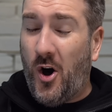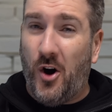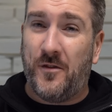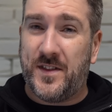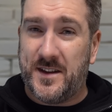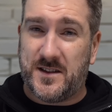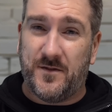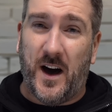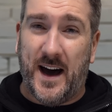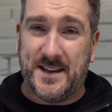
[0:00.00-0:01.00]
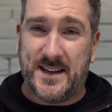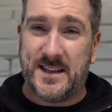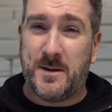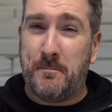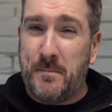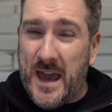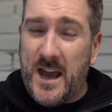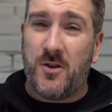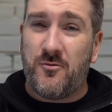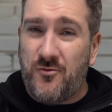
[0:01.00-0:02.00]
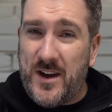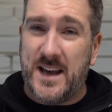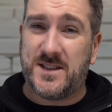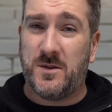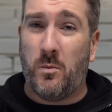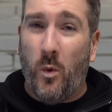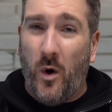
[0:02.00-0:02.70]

of this device and there's a big reason